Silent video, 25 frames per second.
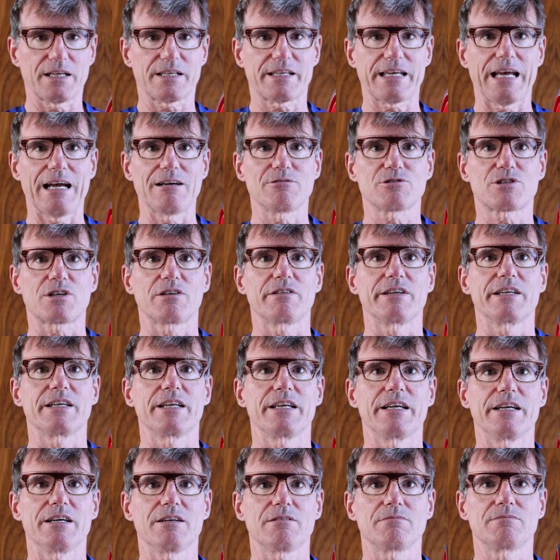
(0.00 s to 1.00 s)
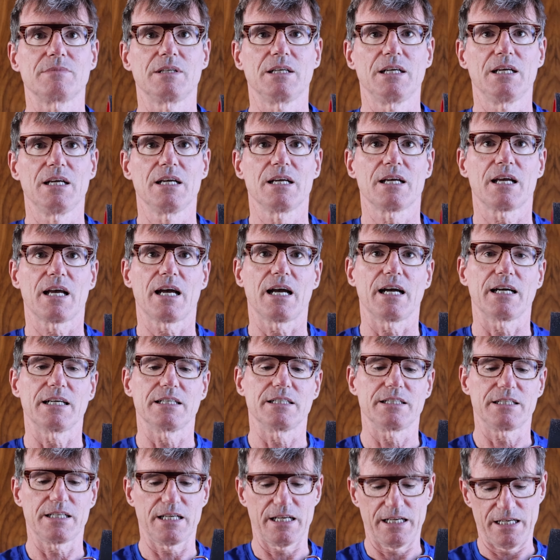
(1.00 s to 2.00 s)
counter in here,
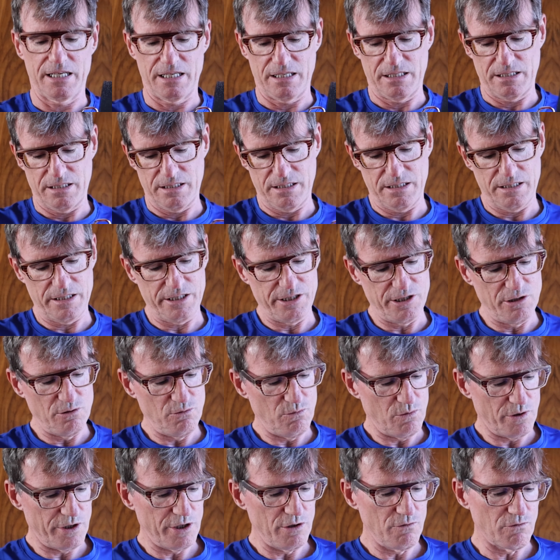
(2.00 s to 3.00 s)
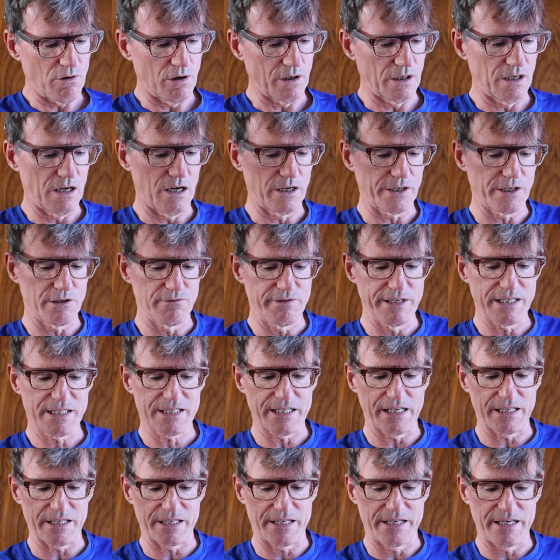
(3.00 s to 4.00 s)
and you roll along. You
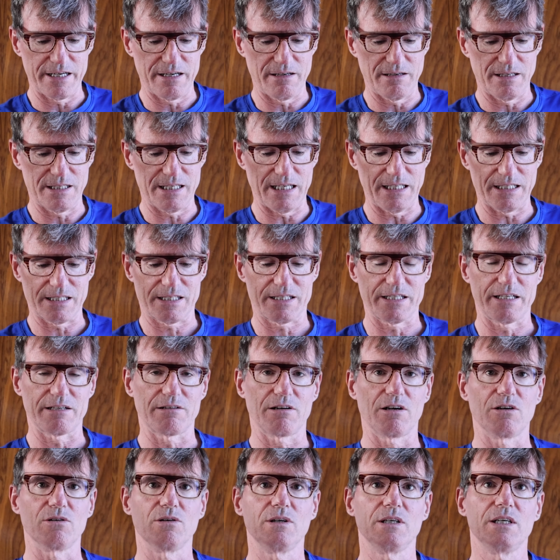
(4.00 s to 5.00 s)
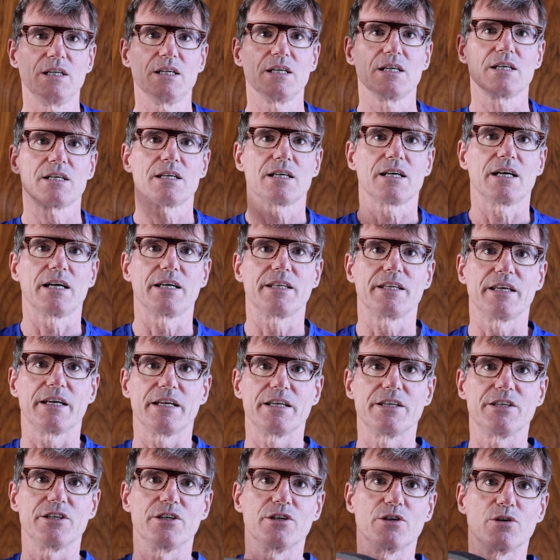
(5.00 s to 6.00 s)
reset it here. It's at 0, and
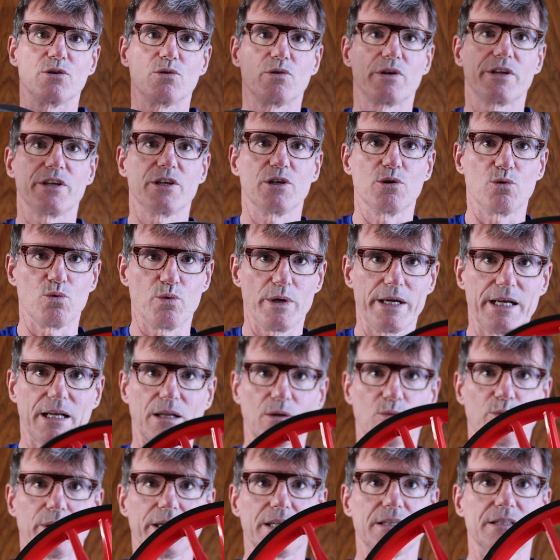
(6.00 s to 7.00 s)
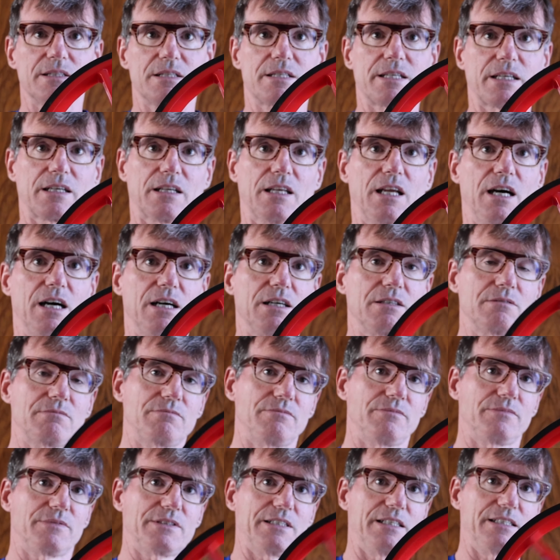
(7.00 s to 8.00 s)
then you wheel this thing along,
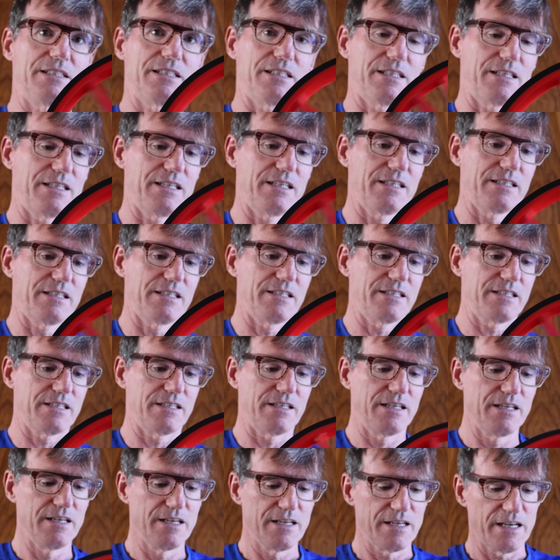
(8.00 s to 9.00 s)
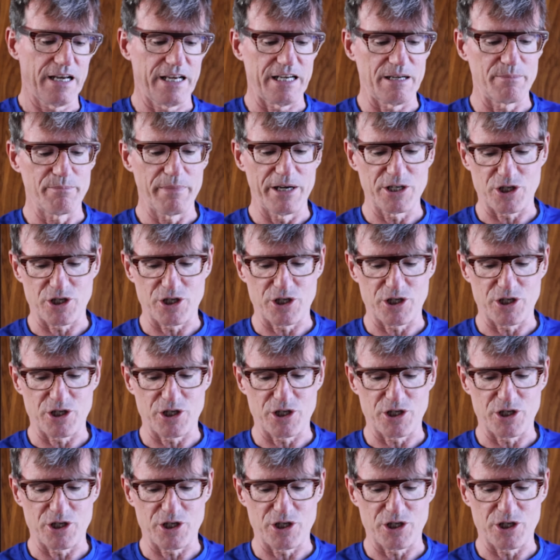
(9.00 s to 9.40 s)
dun, dun, dun, dun, dun, and it